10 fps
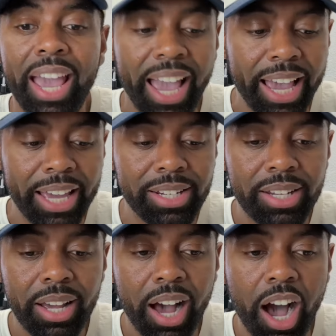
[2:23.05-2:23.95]

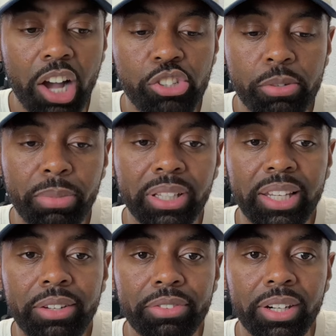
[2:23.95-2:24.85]
And
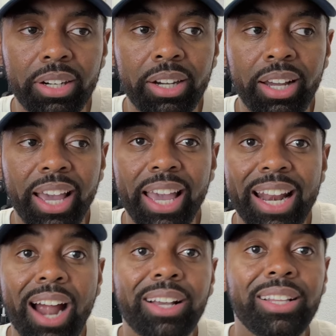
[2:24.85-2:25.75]
Entrebeliever
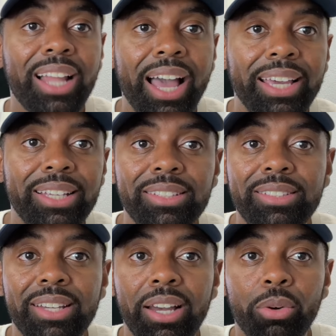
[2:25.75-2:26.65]
and our clients,